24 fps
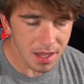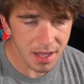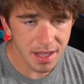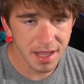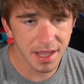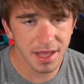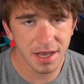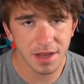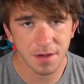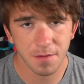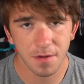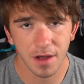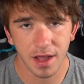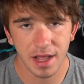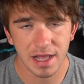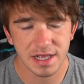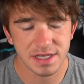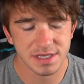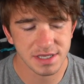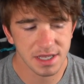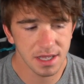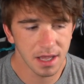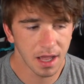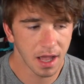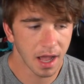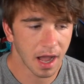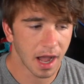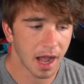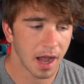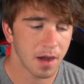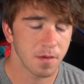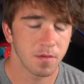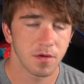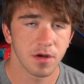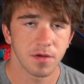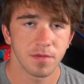Anyways,
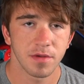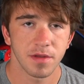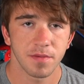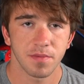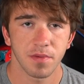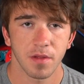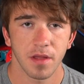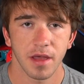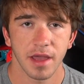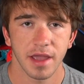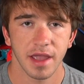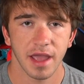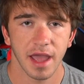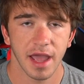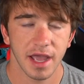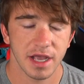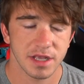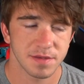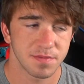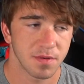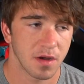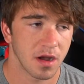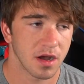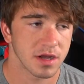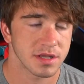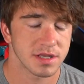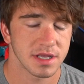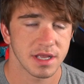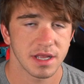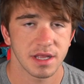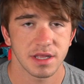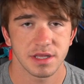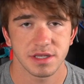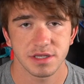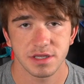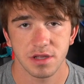I will be playing Xbox
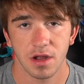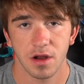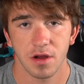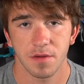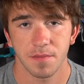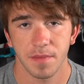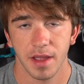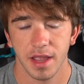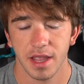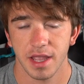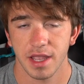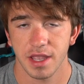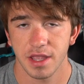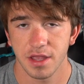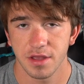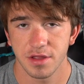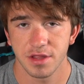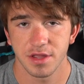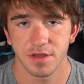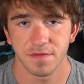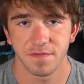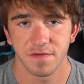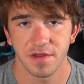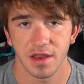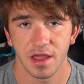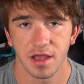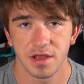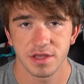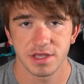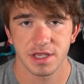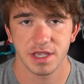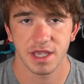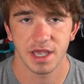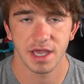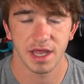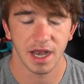and start making YouTube
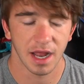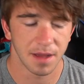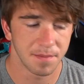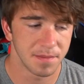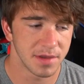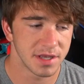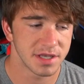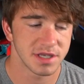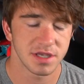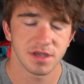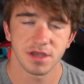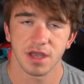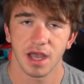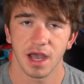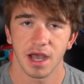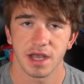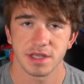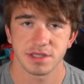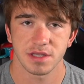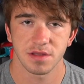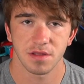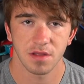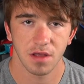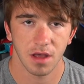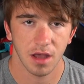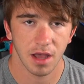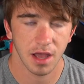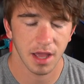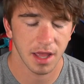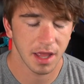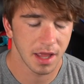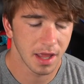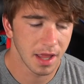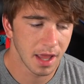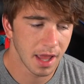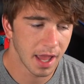videos again. I miss you guys a
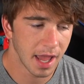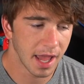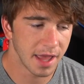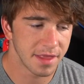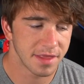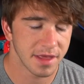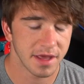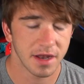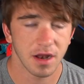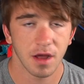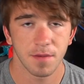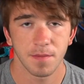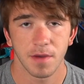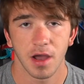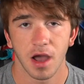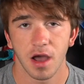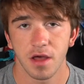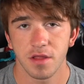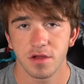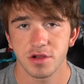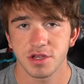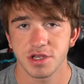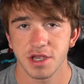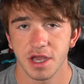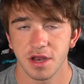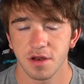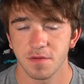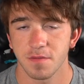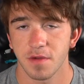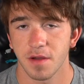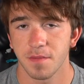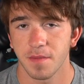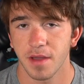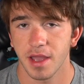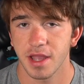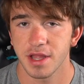lot. And then on my other channel,
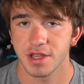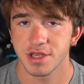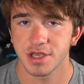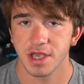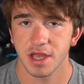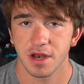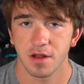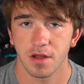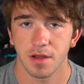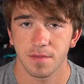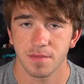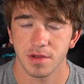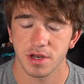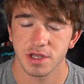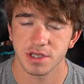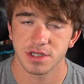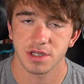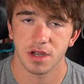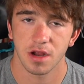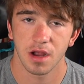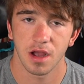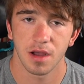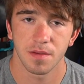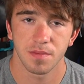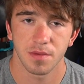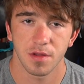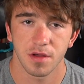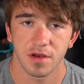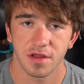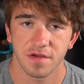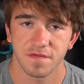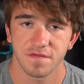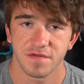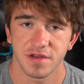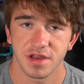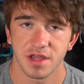my main channel, I'm going to start
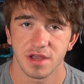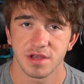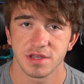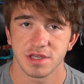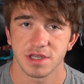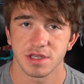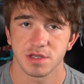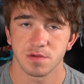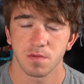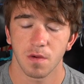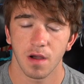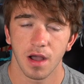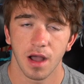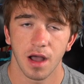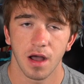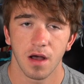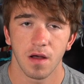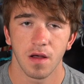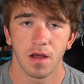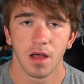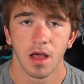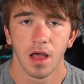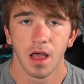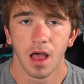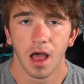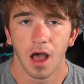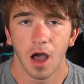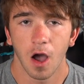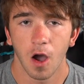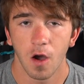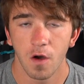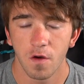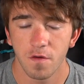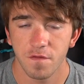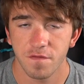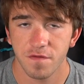uploading videos as well
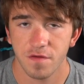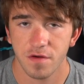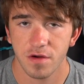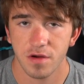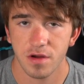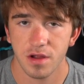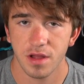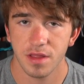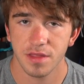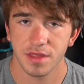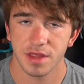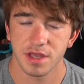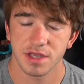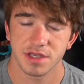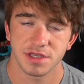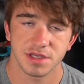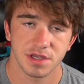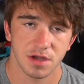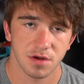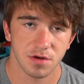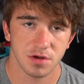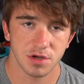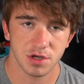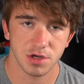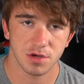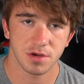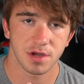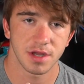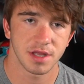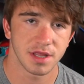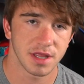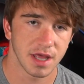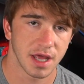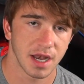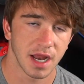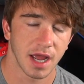over the
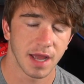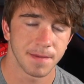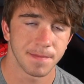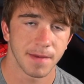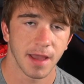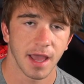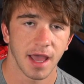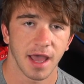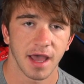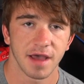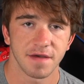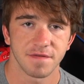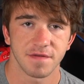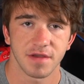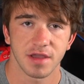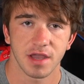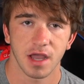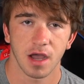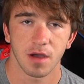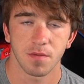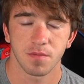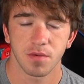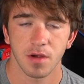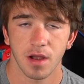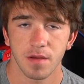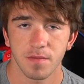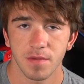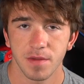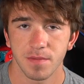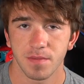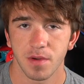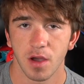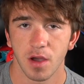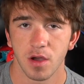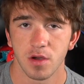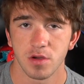surgery that I'm having. I'll
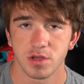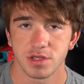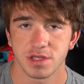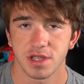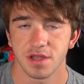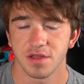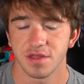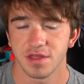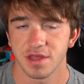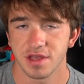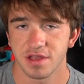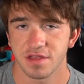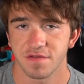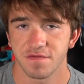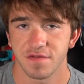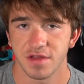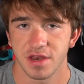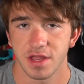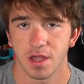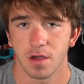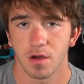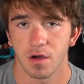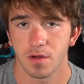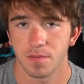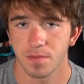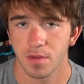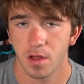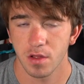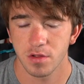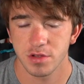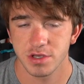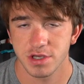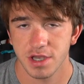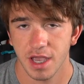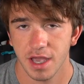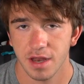probably post this video on
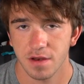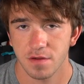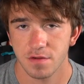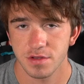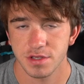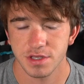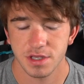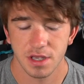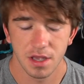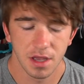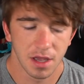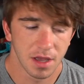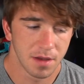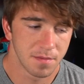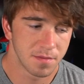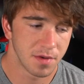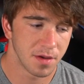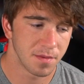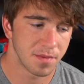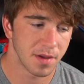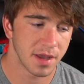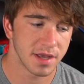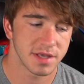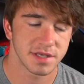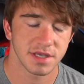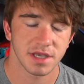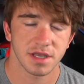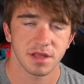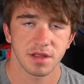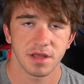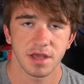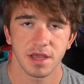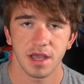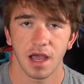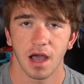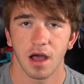both channels, but
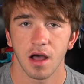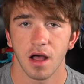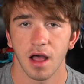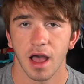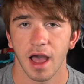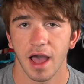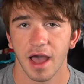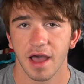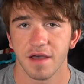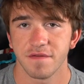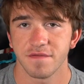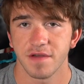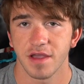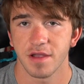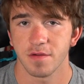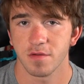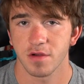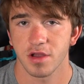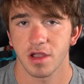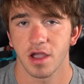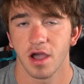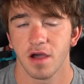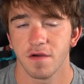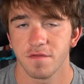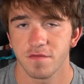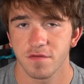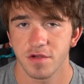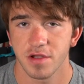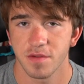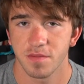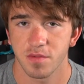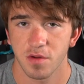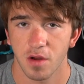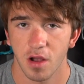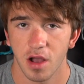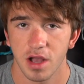basically I'll have a
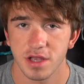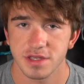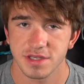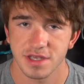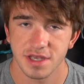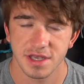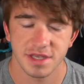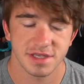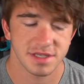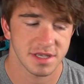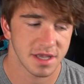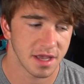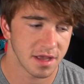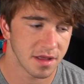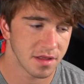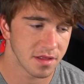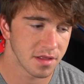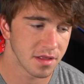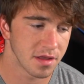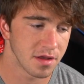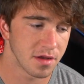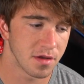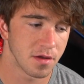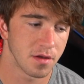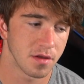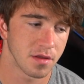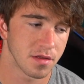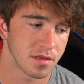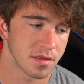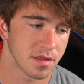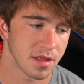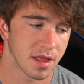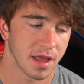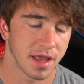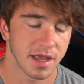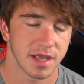recovery process, little,
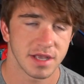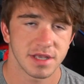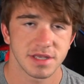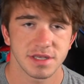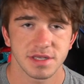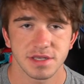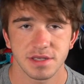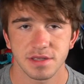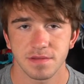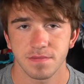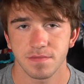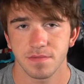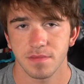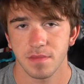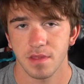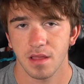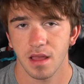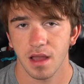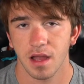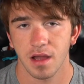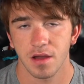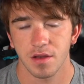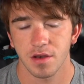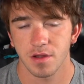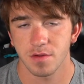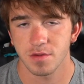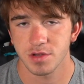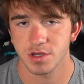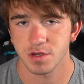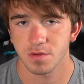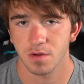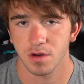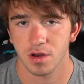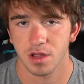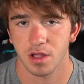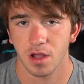like, I don't know what
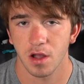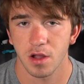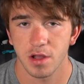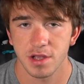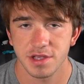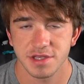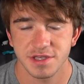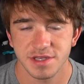you want to call it,